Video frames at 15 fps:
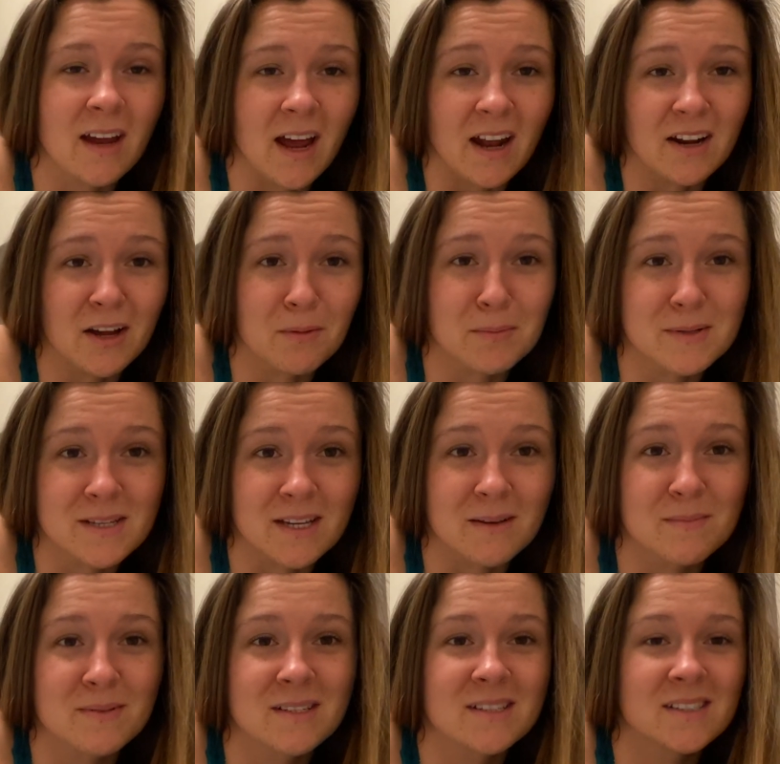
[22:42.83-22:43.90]
Had a couple
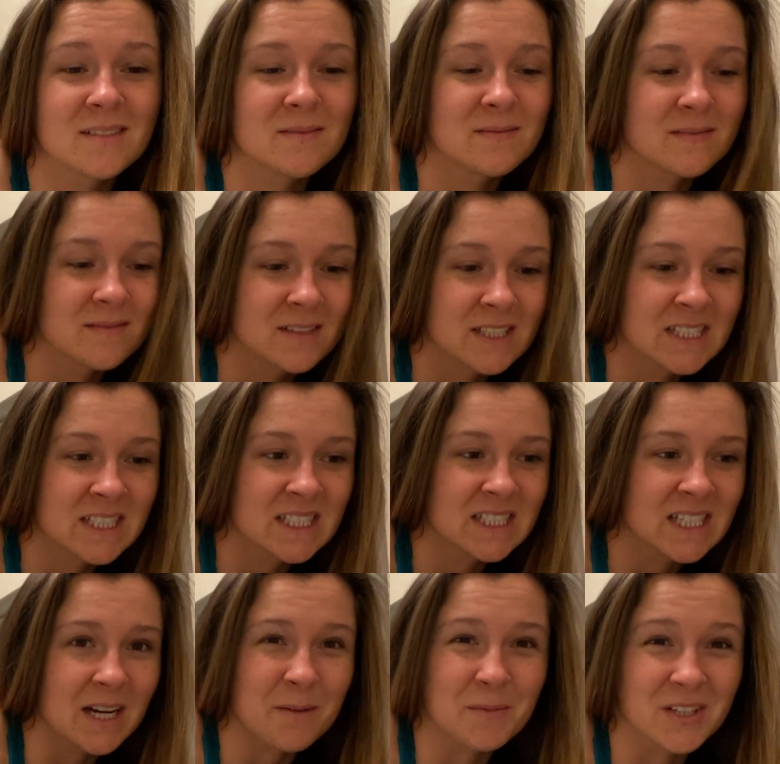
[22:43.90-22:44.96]
sips.
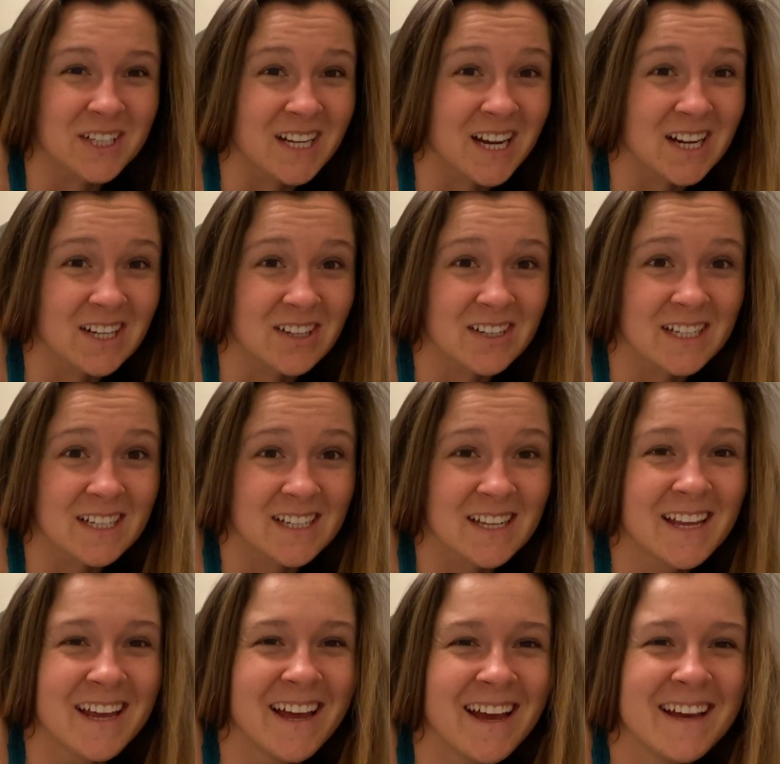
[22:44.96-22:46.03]
I'm really not hungry,
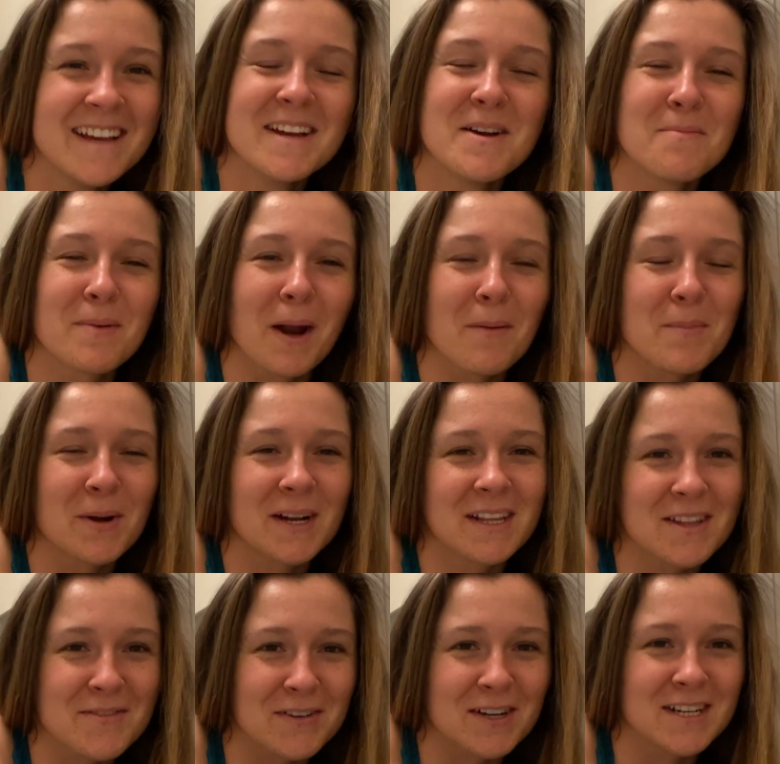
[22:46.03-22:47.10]
but I put it in
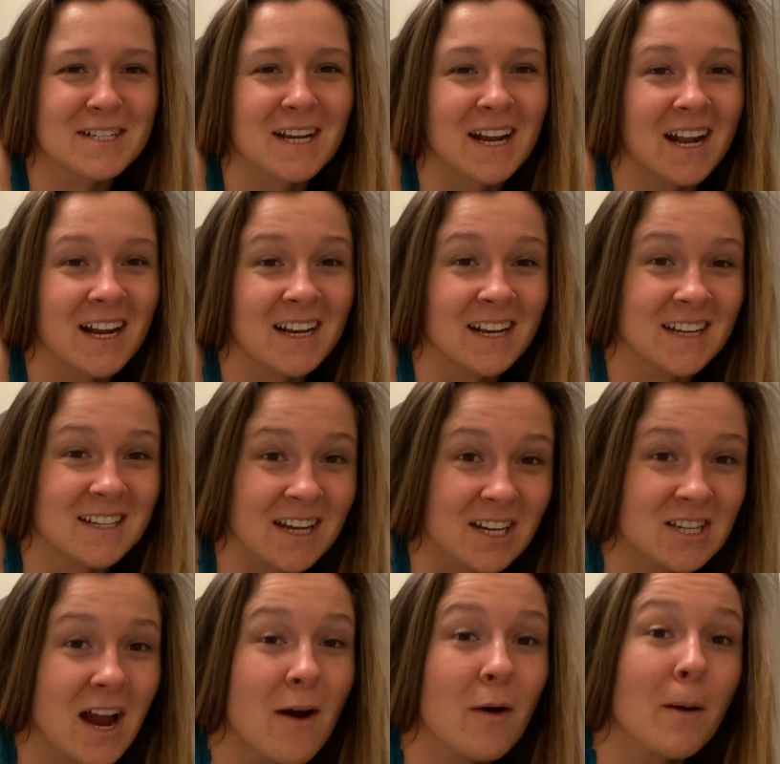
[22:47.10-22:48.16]
the fridge and I need to take a
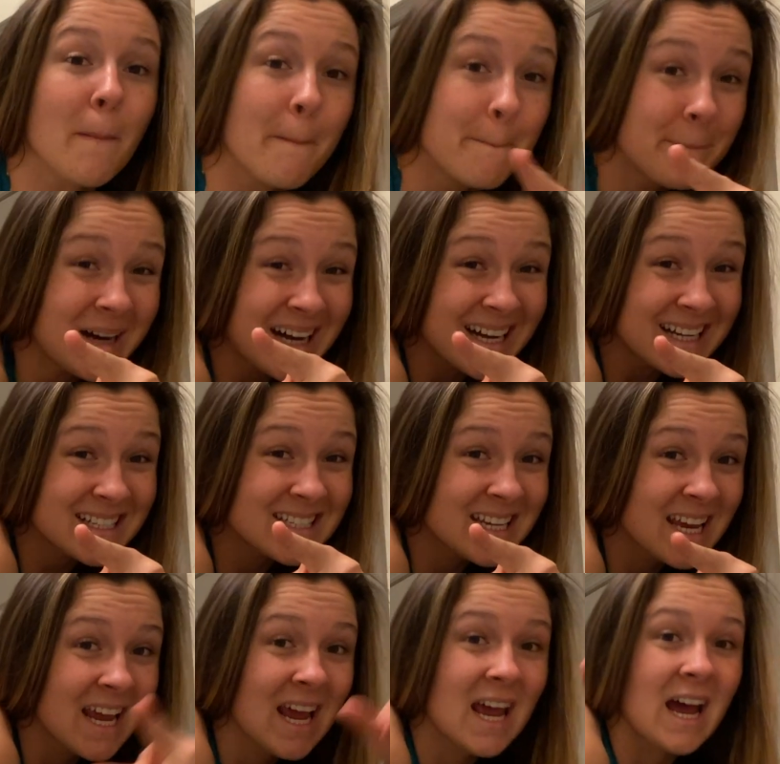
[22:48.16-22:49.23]
shower. But
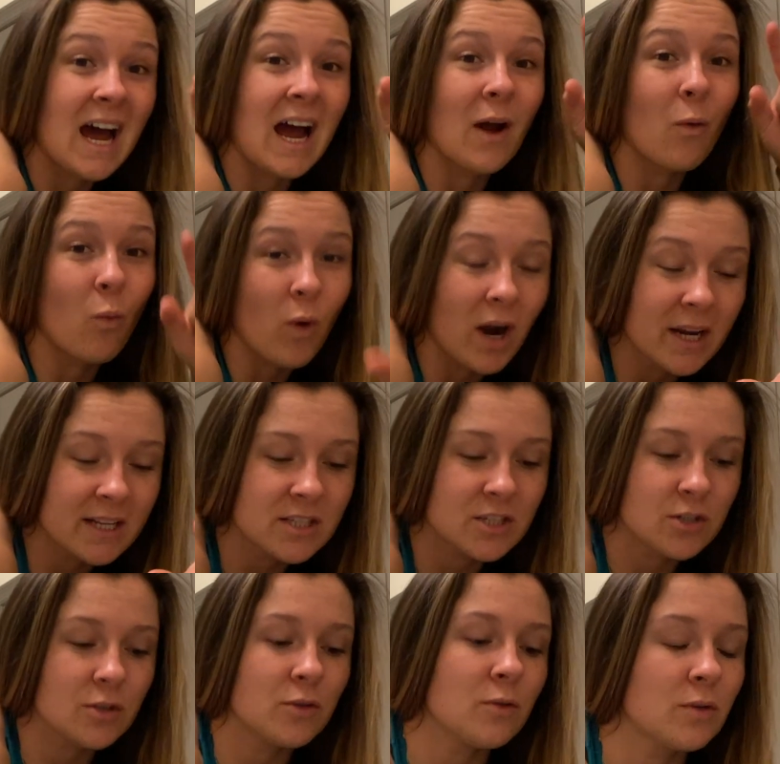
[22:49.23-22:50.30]
I wanted
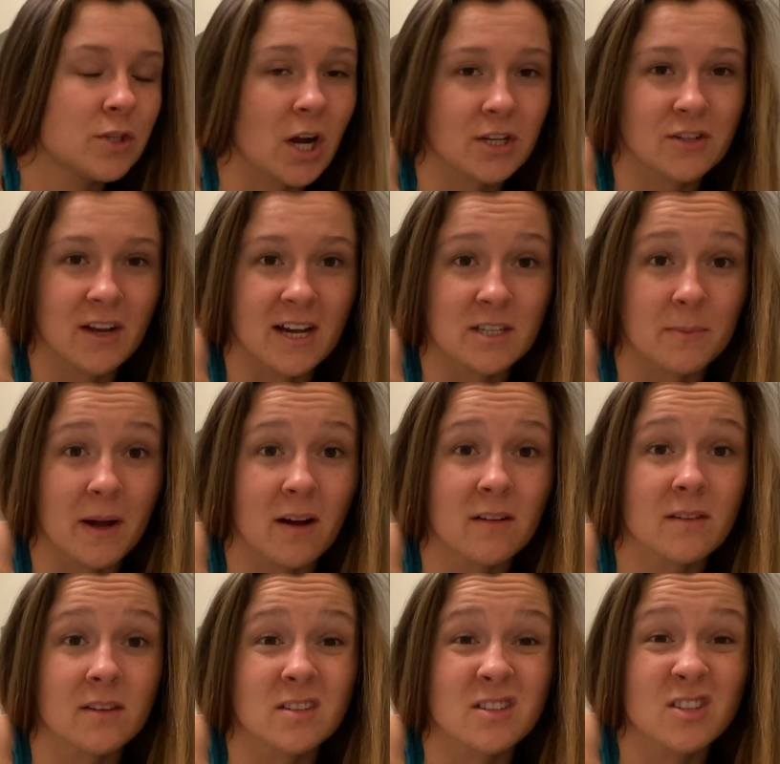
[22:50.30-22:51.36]
to talk to you guys
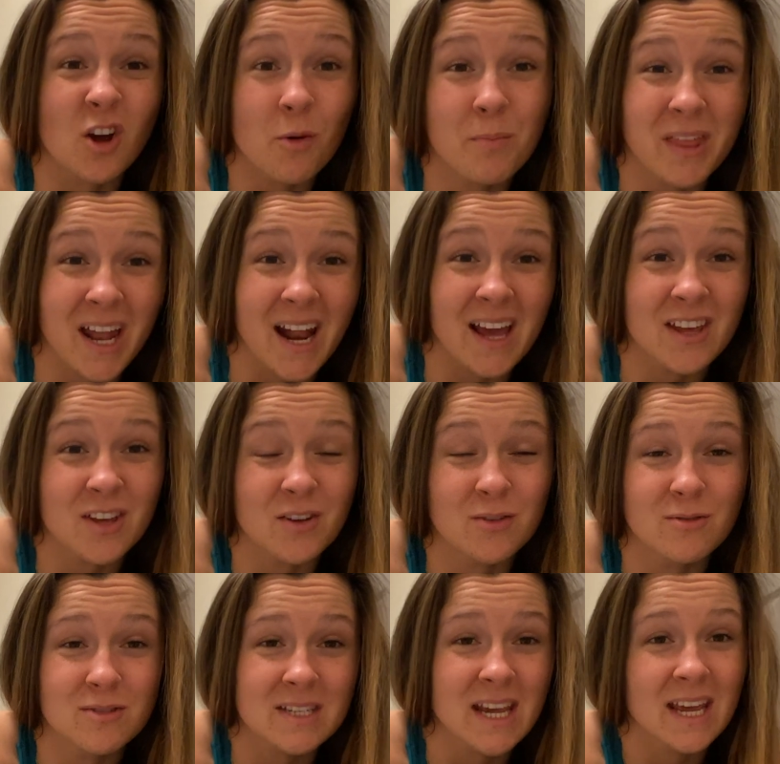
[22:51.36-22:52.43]
about the soap that I
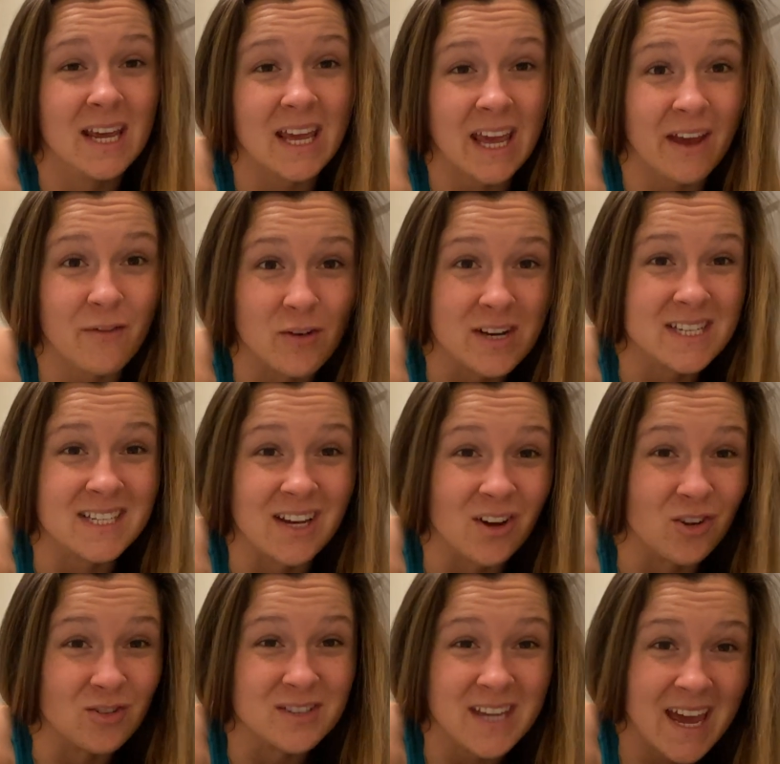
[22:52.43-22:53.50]
use every
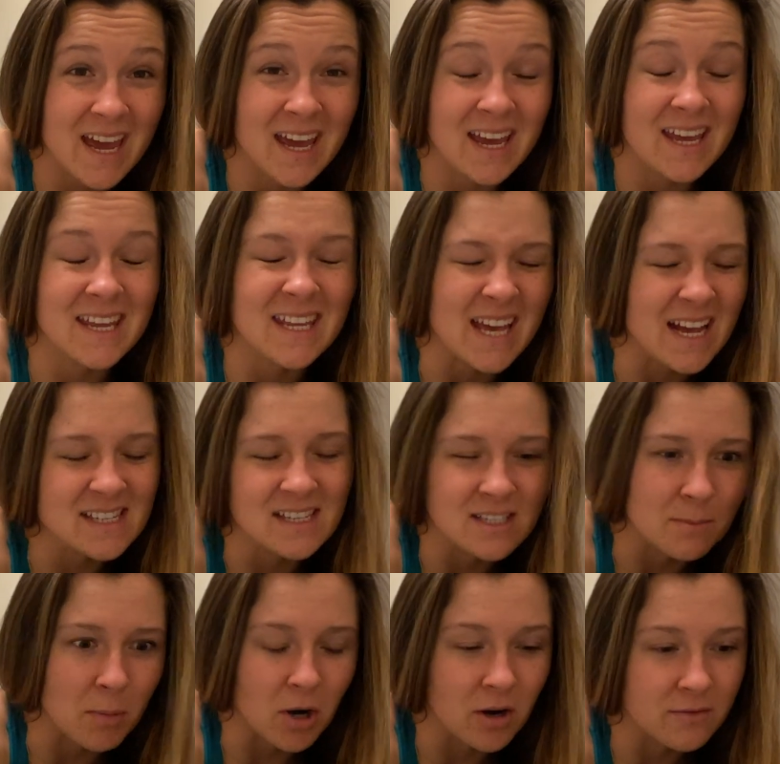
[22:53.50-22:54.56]
single day. Yes, it's
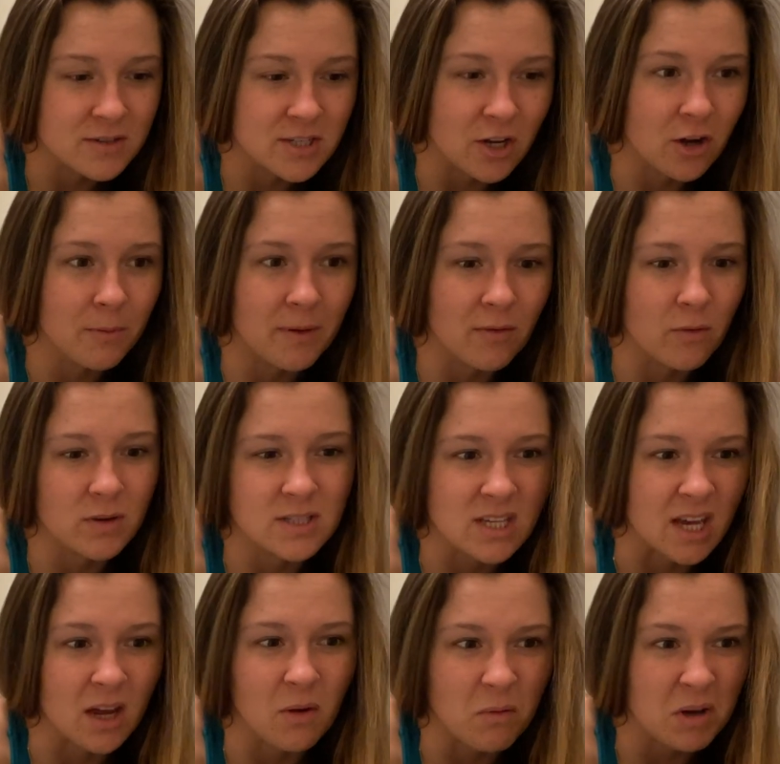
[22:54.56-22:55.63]
a bar of soap. Everyone's
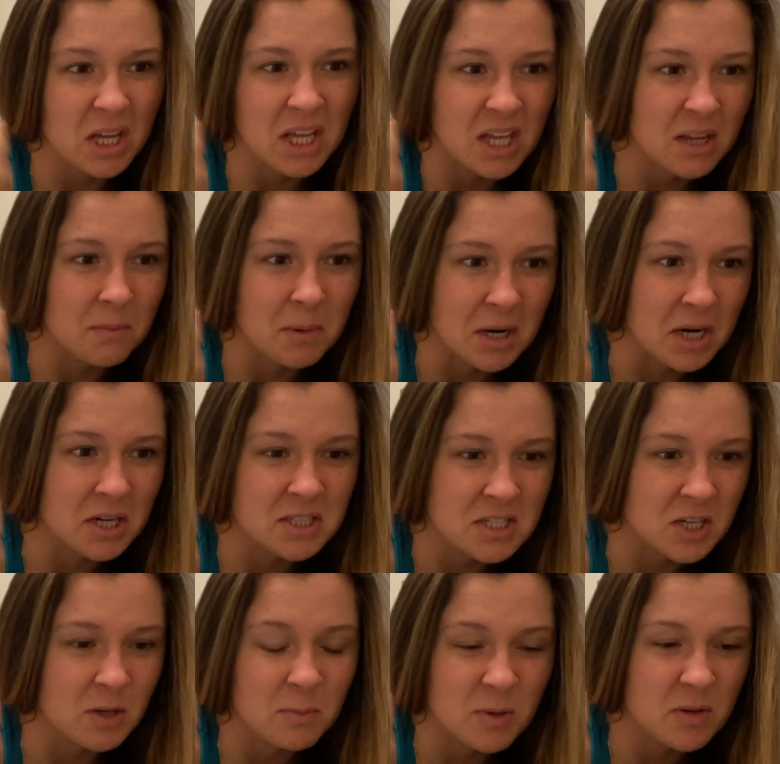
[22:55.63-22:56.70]
like, what, a bar of
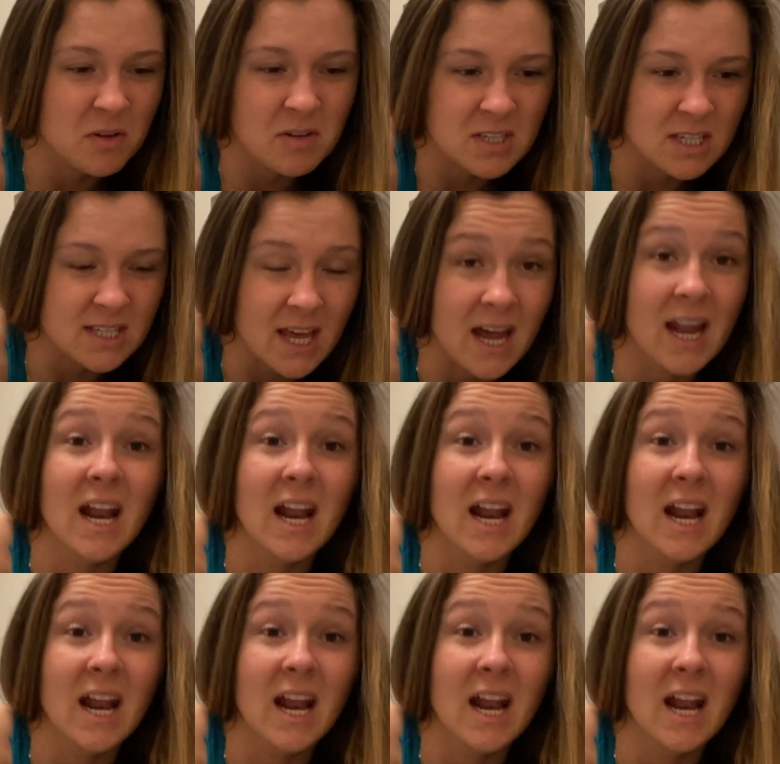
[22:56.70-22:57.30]
soap? Who uses that?